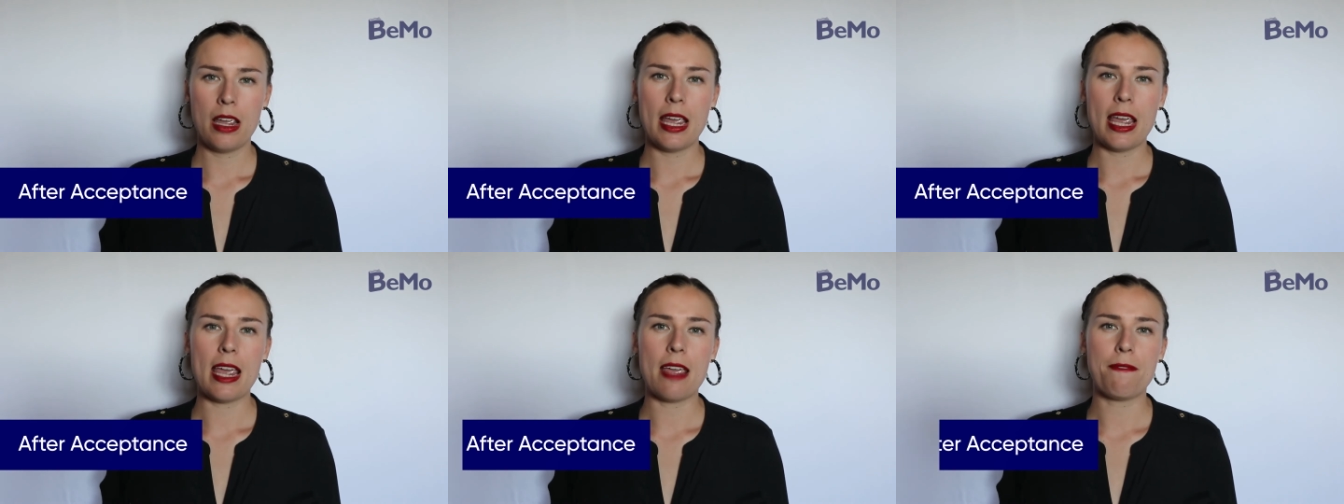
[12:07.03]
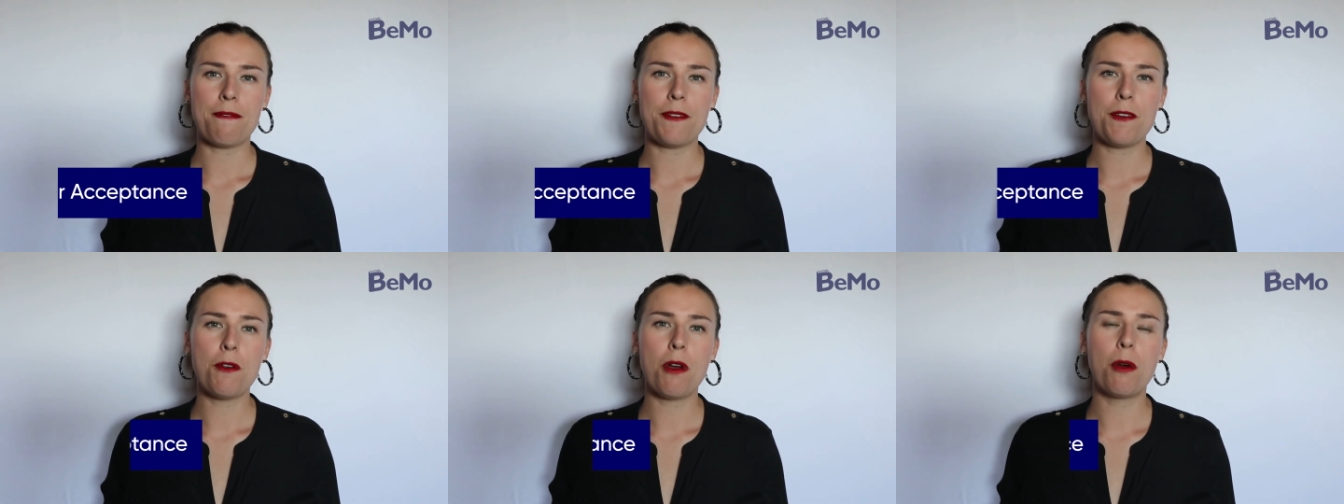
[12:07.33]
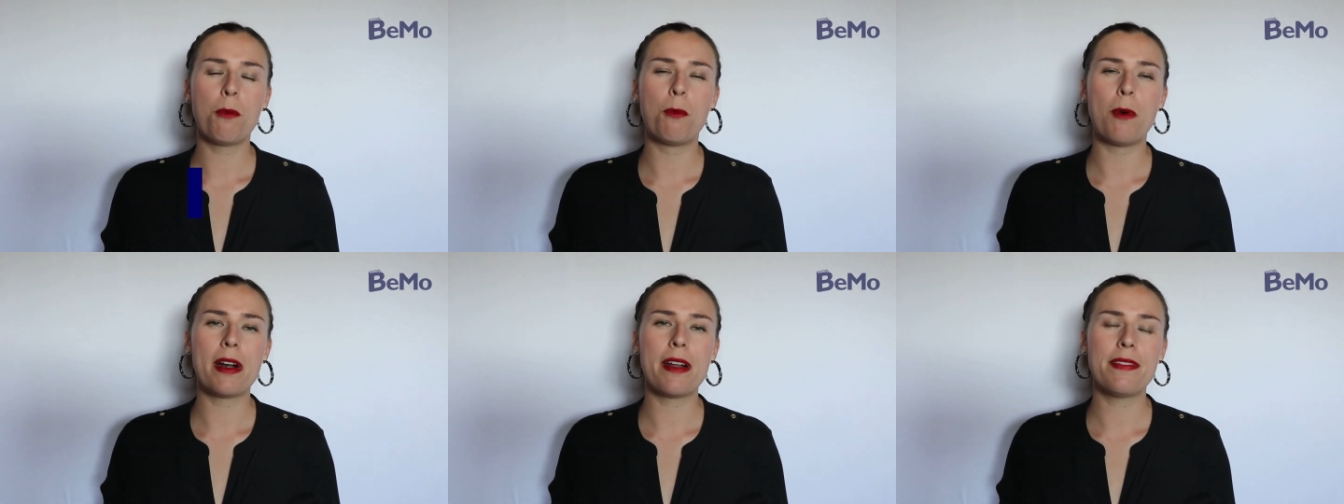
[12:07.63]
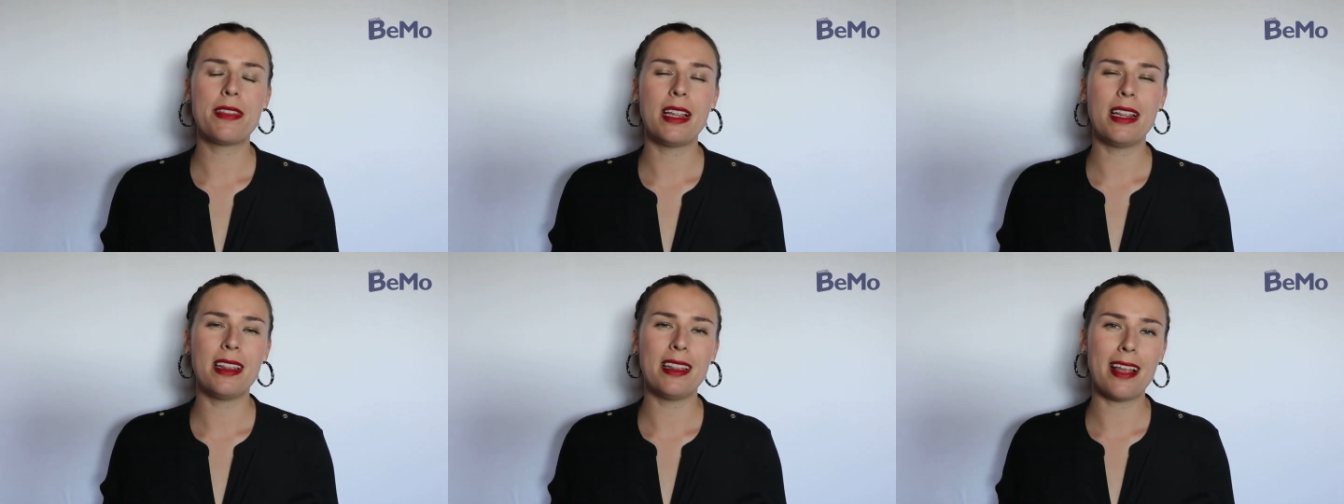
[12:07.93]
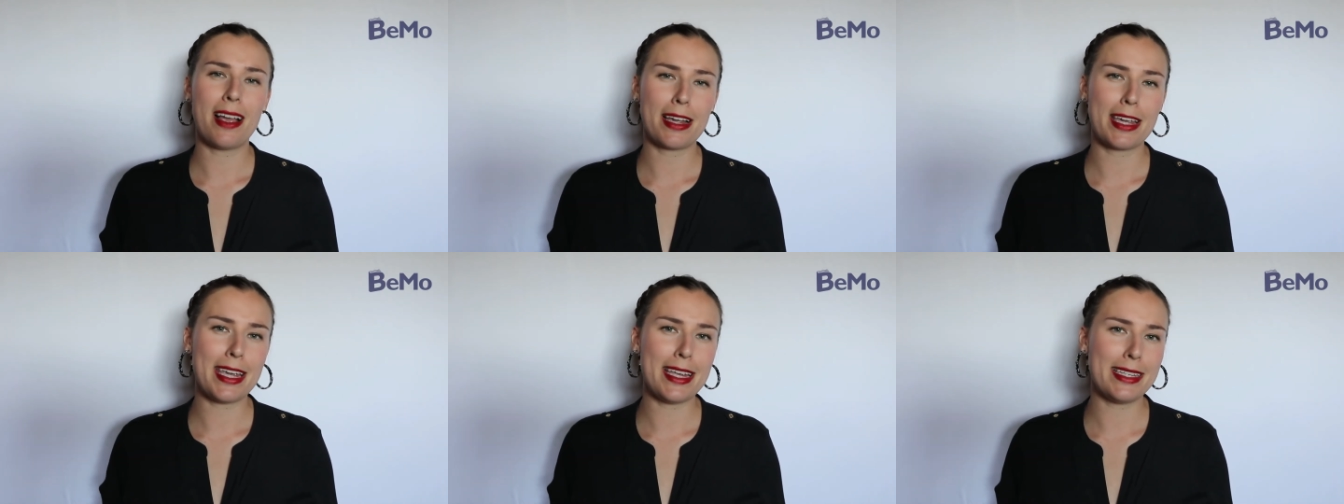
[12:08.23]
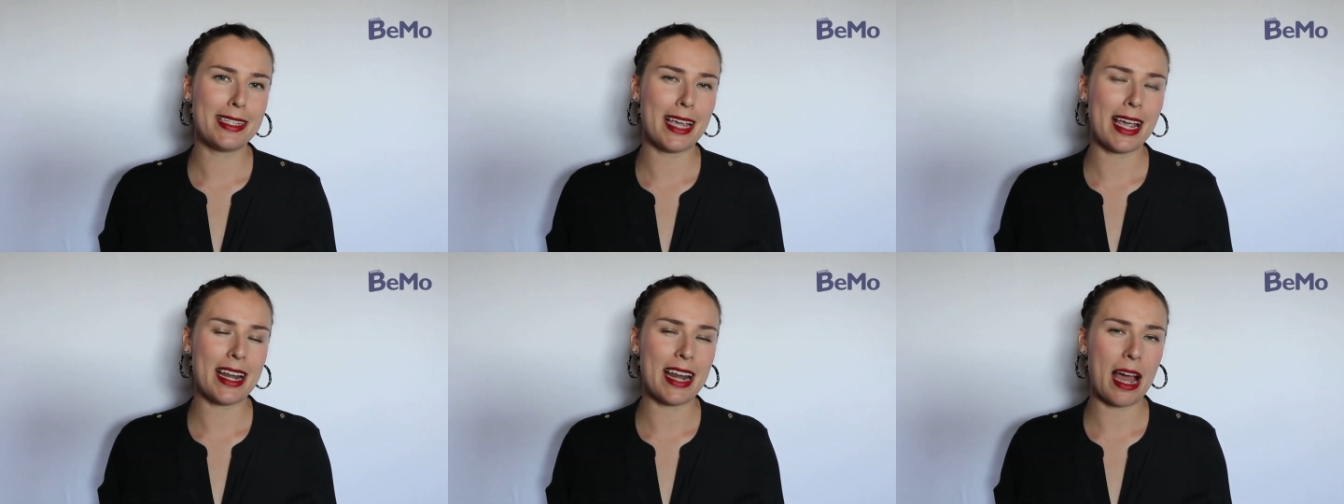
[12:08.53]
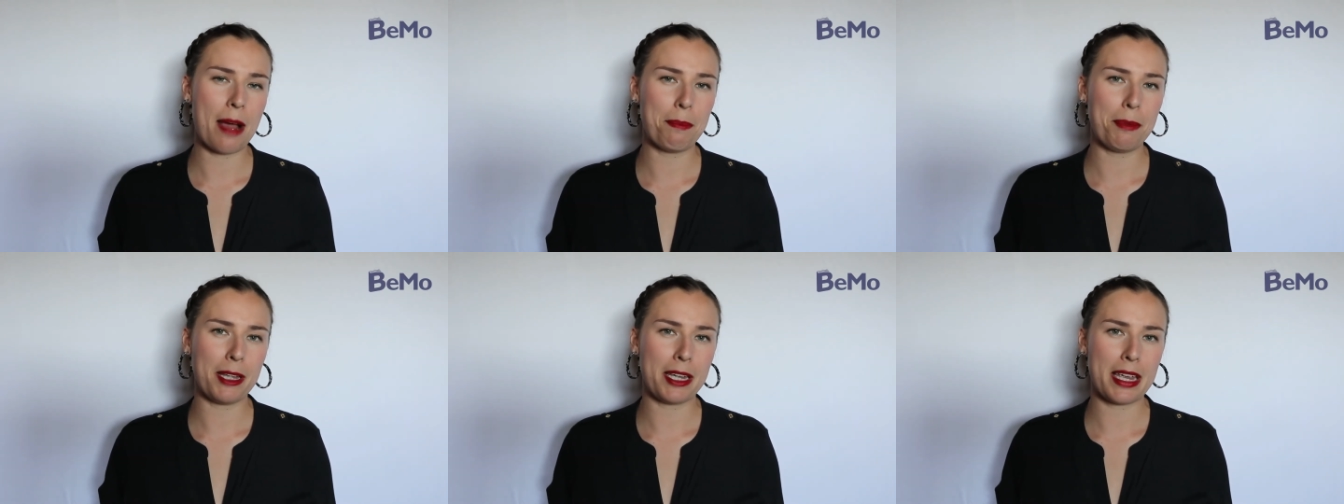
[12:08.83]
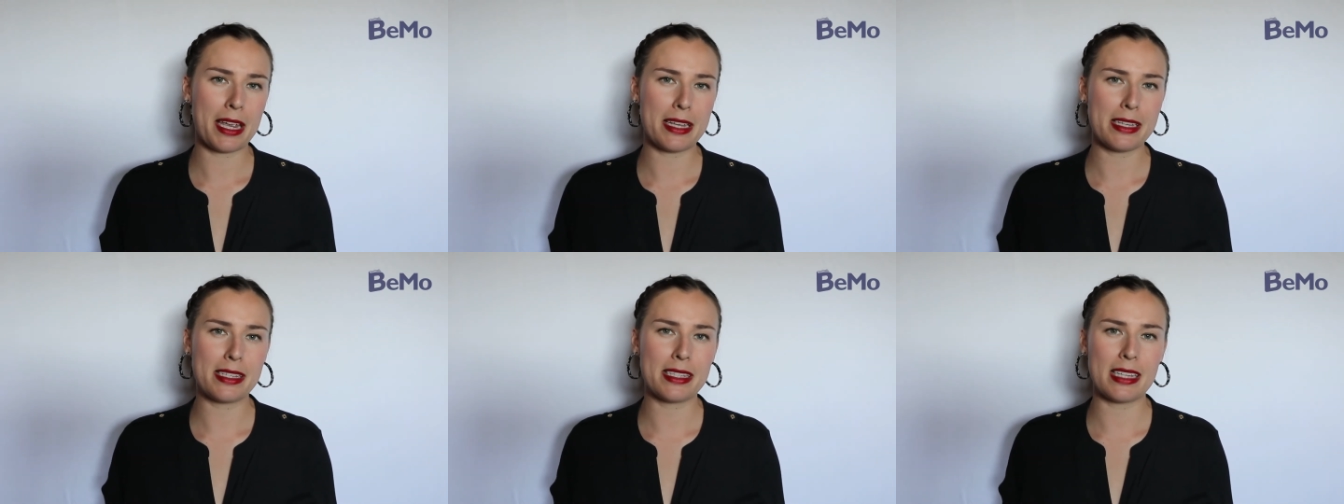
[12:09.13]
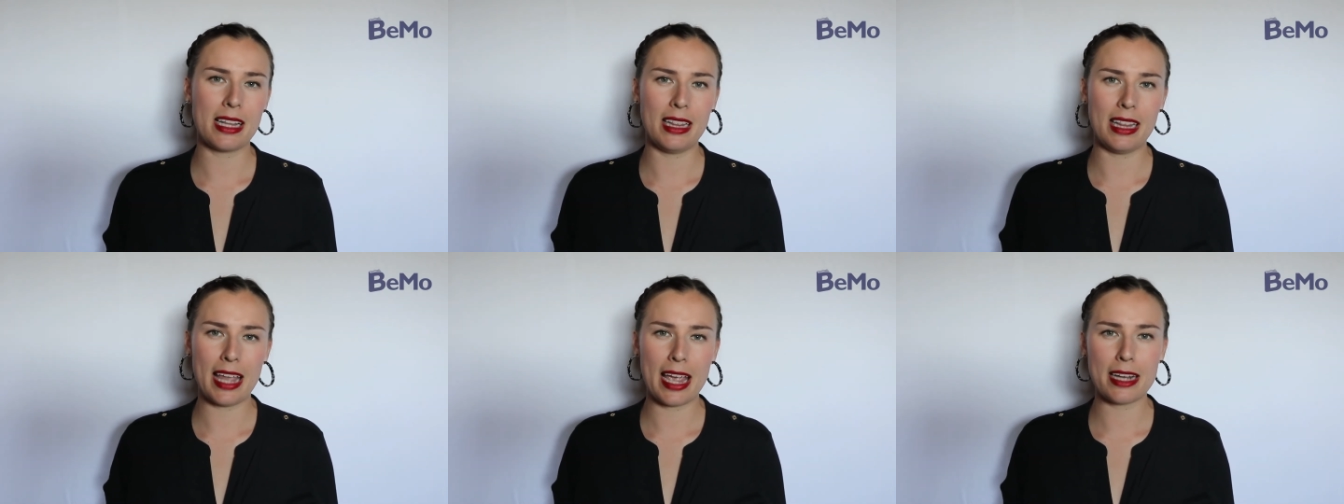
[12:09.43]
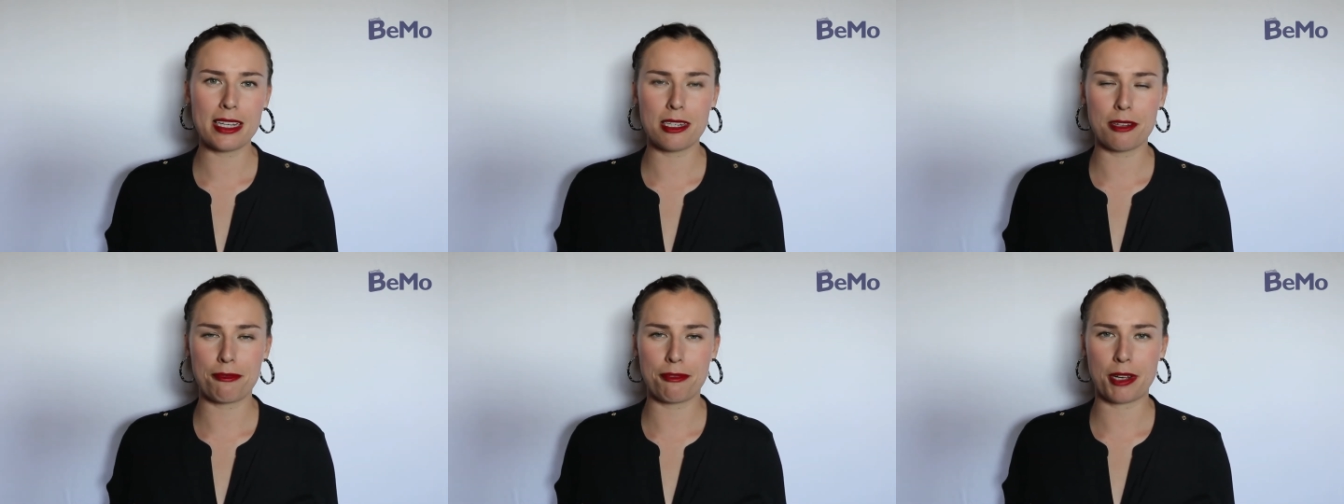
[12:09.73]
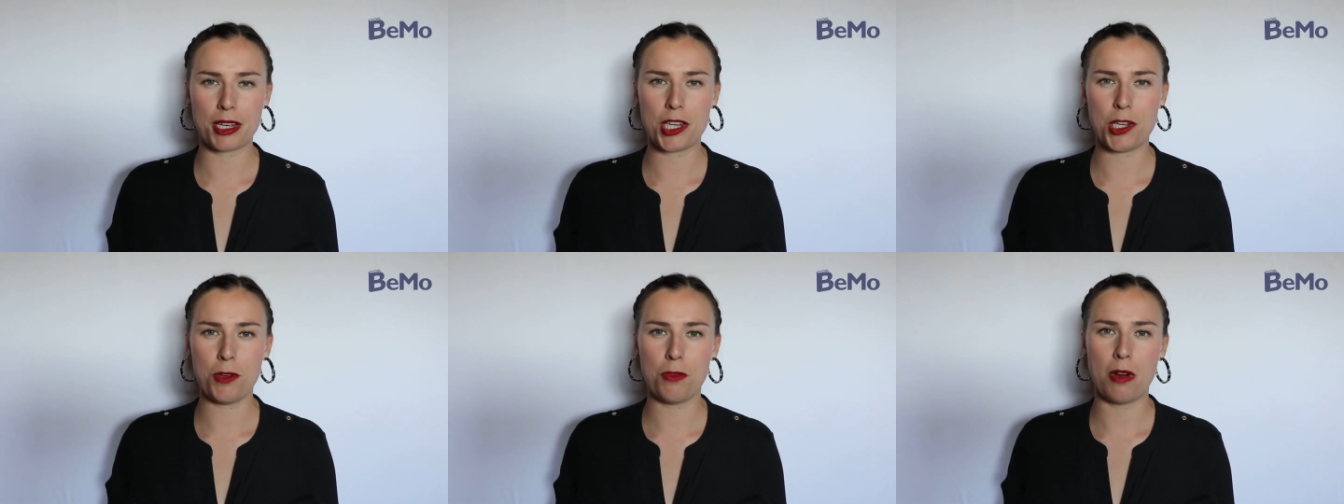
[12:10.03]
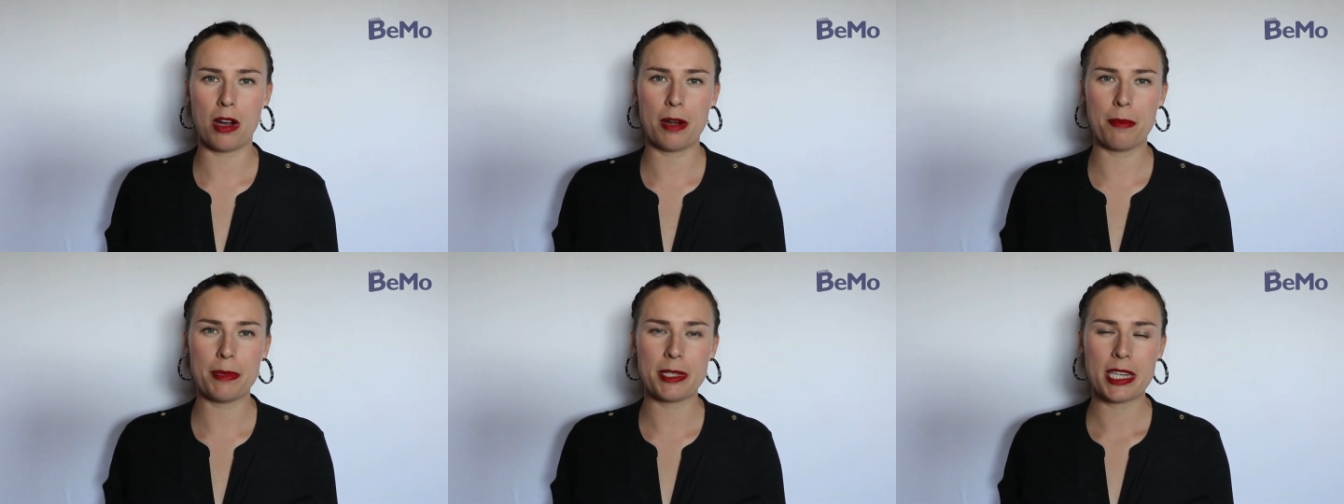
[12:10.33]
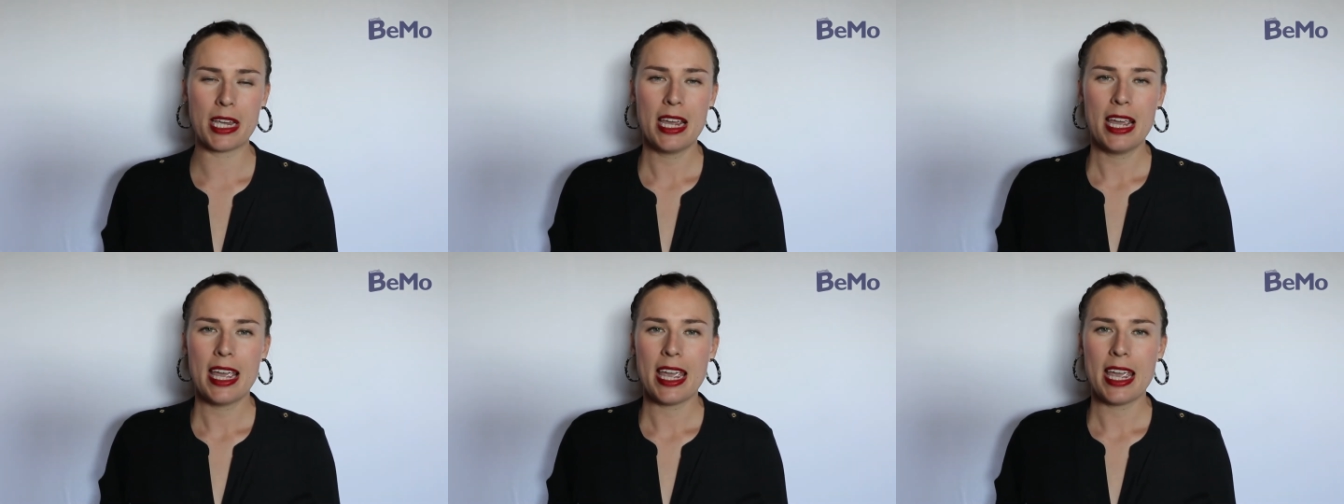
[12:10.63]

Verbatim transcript: If you are one of the lucky 10 applicants selected for QuARMS,